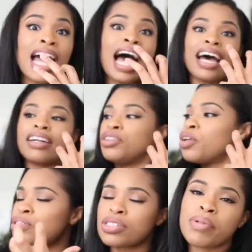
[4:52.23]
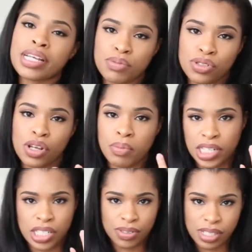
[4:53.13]
and you know, it just reminds me so
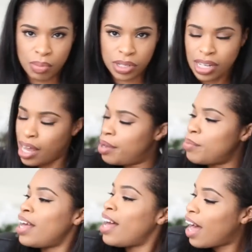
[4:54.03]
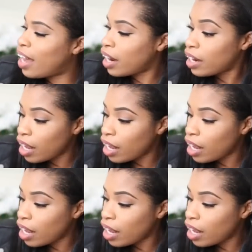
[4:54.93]
much of summertime. And